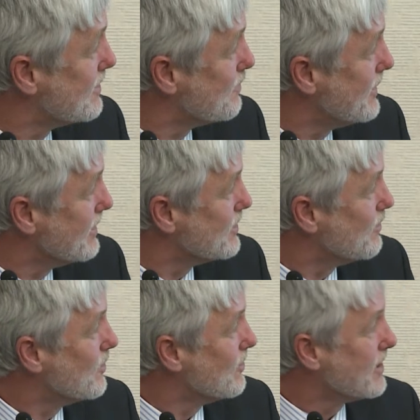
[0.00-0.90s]
pronounced that
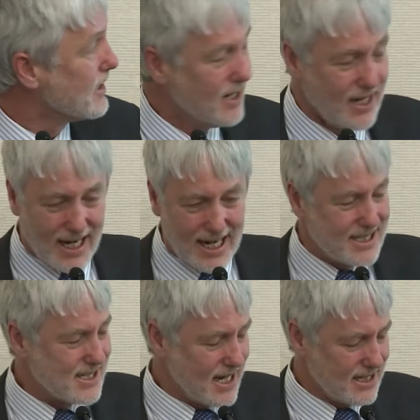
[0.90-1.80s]
wrong, I think,
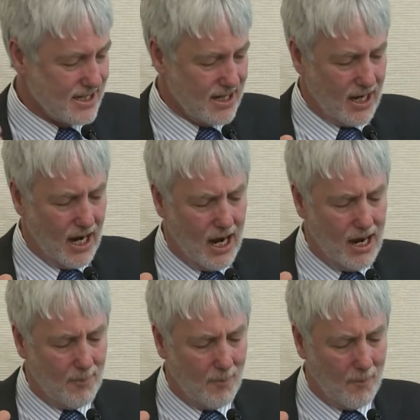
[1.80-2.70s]
is that
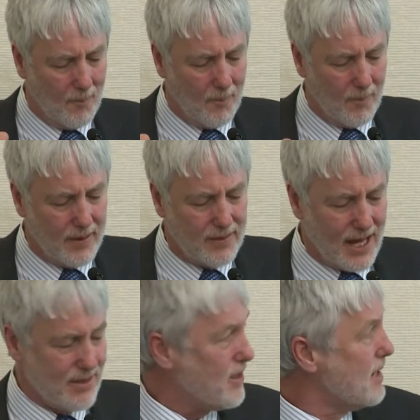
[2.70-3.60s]

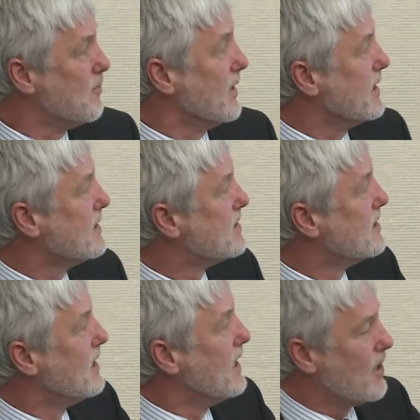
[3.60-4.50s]
that then means
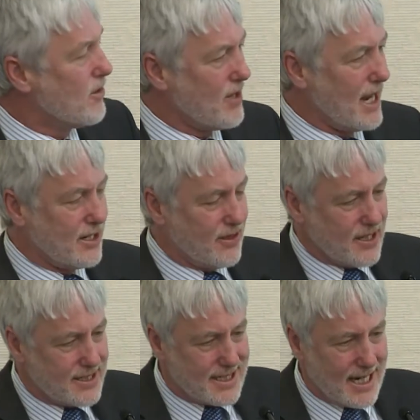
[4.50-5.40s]
that
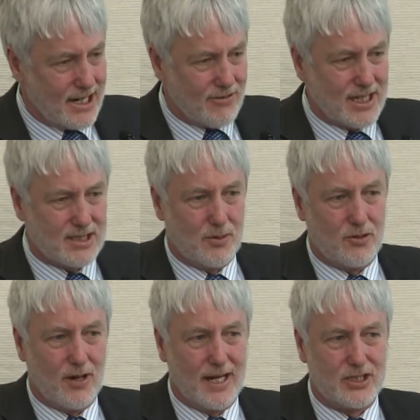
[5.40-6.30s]
the data
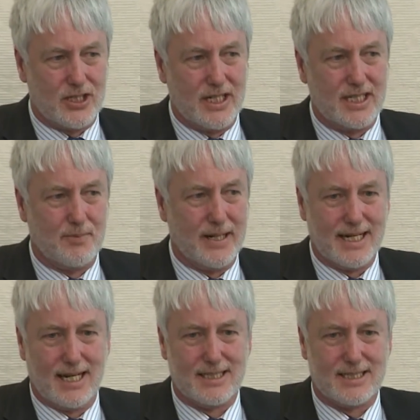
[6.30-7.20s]
exploration is being
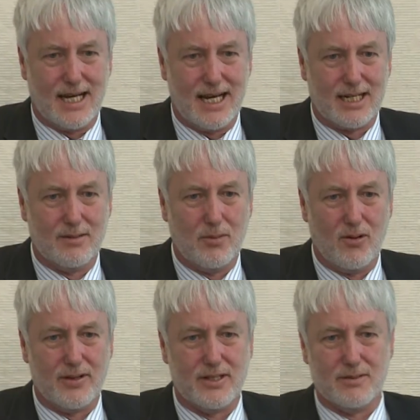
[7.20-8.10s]
undertaken
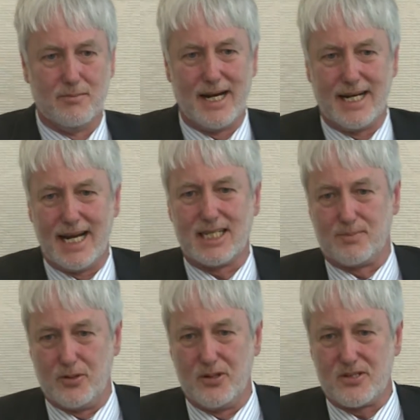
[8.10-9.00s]
by the domain
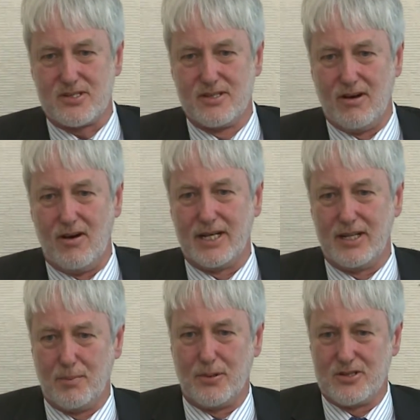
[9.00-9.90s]
experts, i.e.
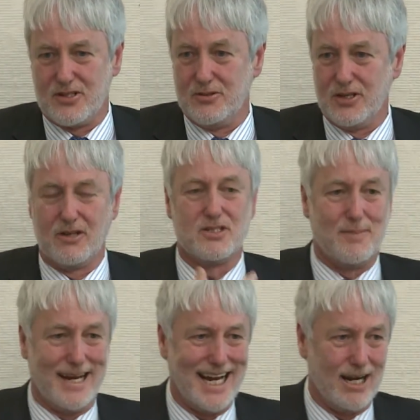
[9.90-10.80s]
the person who knows
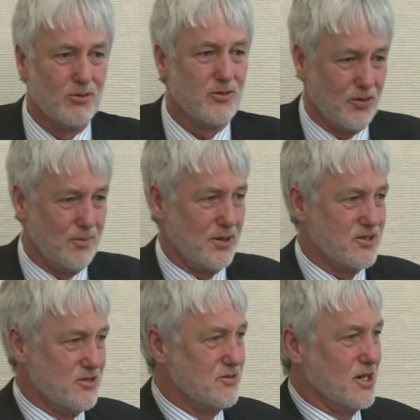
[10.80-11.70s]
about health or the
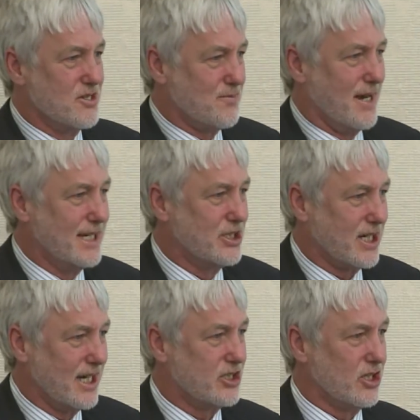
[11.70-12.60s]
person who knows about
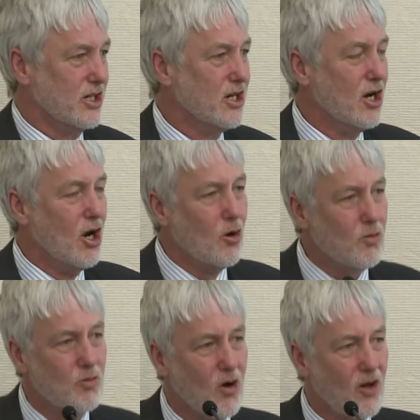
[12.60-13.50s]
education,
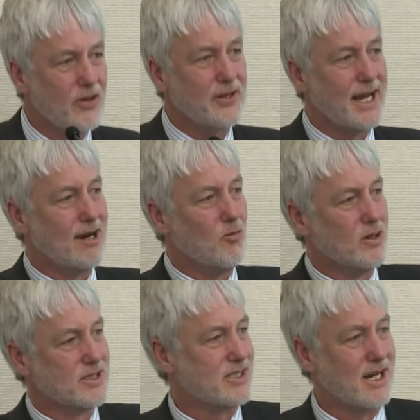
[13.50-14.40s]
rather than at
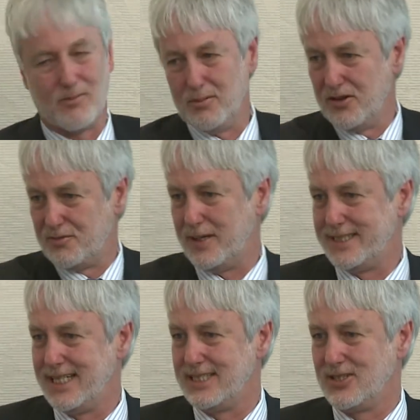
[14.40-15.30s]
one step removed by a
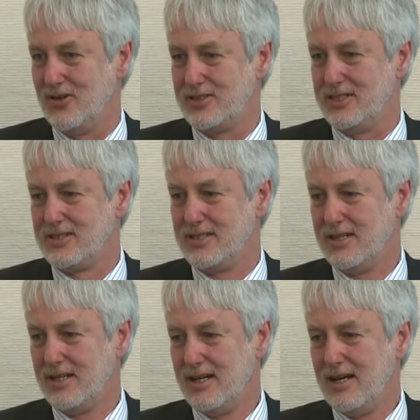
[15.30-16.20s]
data scientist.
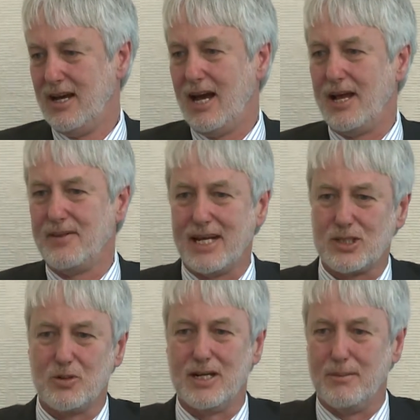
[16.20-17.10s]
And
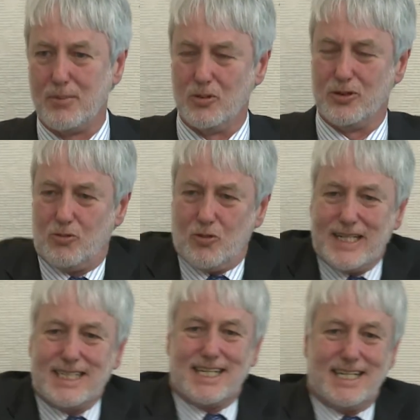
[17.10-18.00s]
that's really important. The
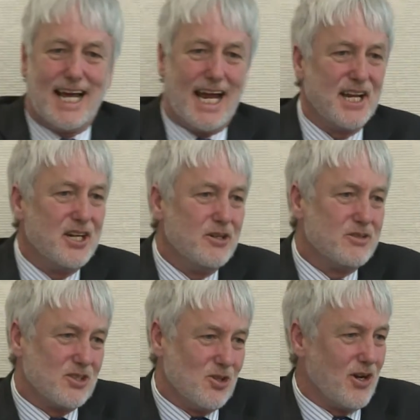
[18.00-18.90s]
reason that end
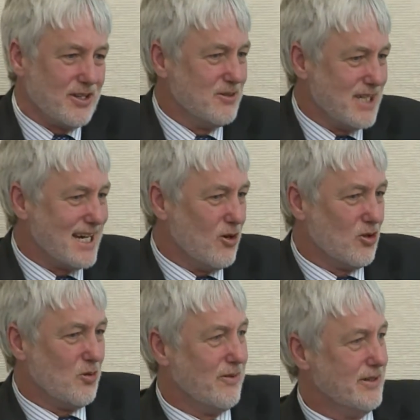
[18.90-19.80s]
users like those ad hoc
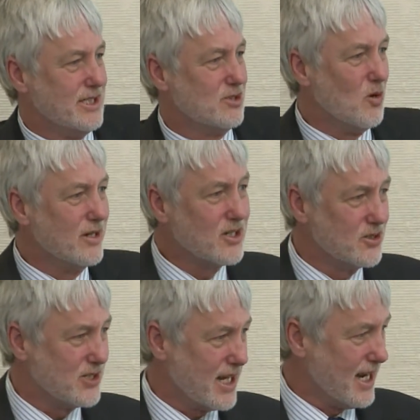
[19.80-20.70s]
queries is, one,
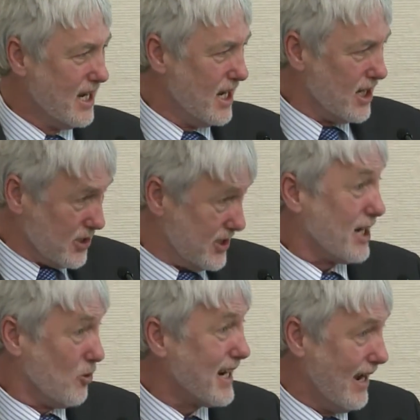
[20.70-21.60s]
because they're
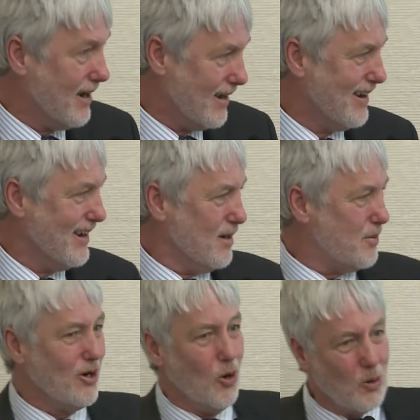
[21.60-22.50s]
quicker,
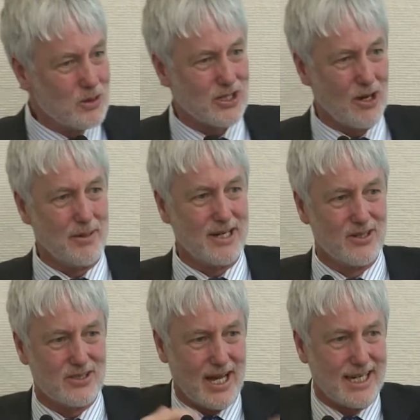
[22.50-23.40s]
but also
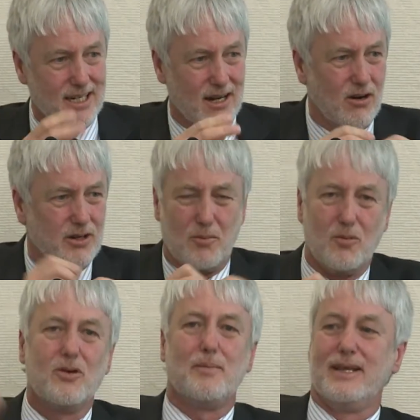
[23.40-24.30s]
because they can go, oh no, but
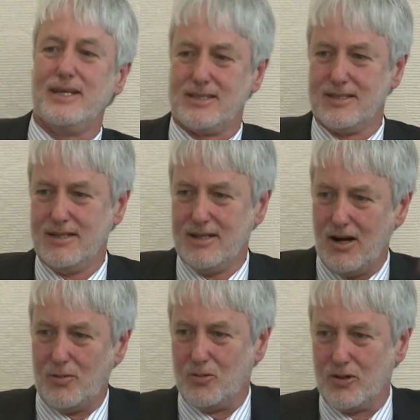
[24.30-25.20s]
what about this?
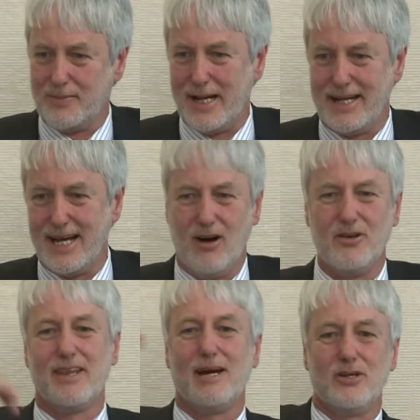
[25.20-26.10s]
Oh, but what about that? Oh
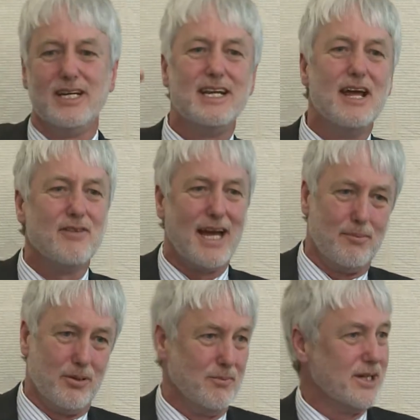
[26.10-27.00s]
no, that would never
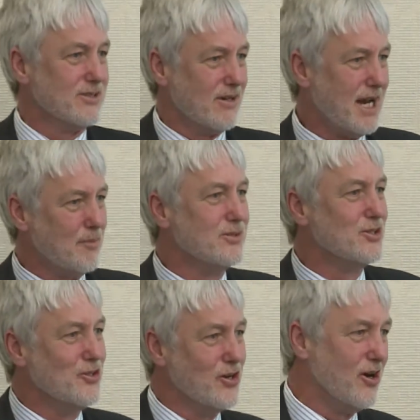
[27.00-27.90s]
happen, because I happen
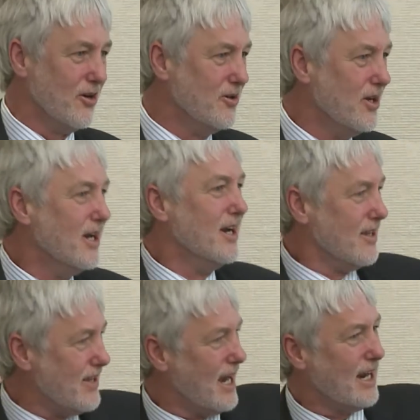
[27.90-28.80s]
to know
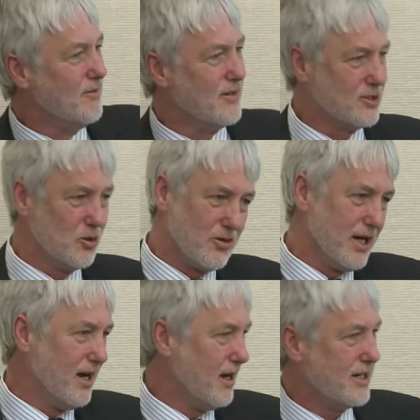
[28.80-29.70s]
that in
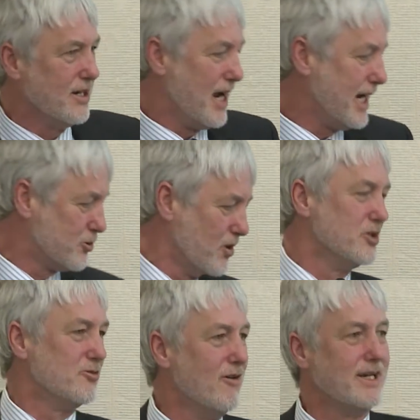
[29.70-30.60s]
Victoria,
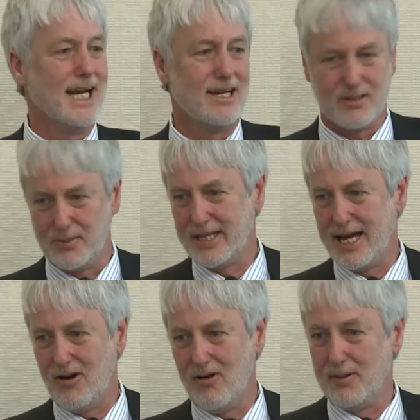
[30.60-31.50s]
hedgerows are only allowed to be
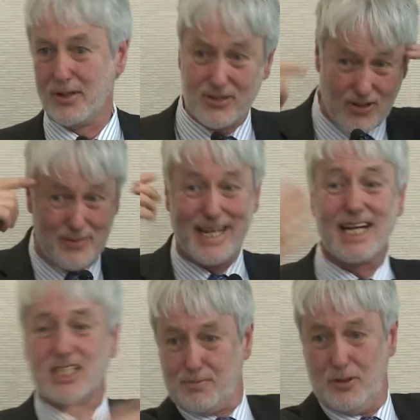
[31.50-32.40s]
that high because I'm the
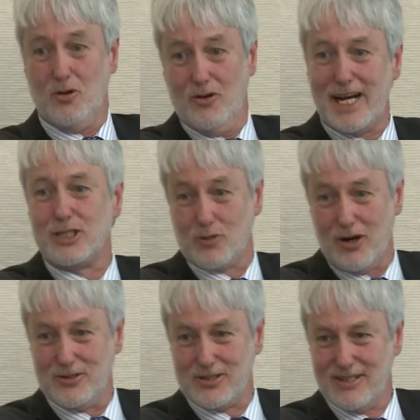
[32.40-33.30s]
expert on
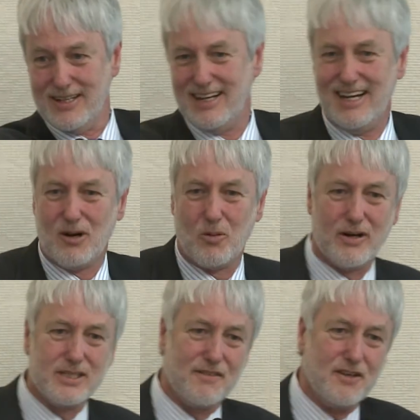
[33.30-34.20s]
hedgerows.
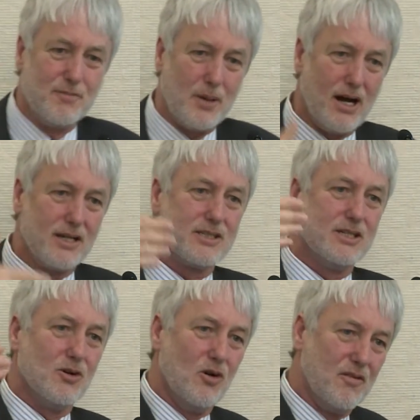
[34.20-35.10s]
Whereas if you've passed
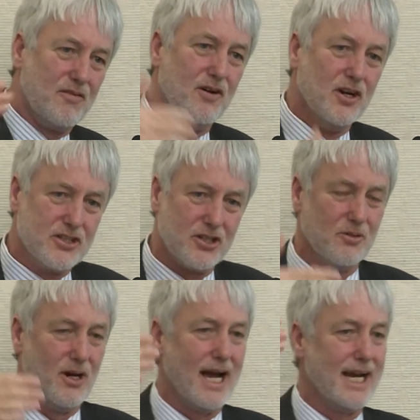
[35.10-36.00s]
it off
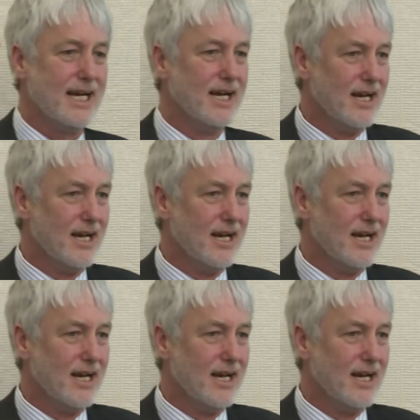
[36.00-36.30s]
to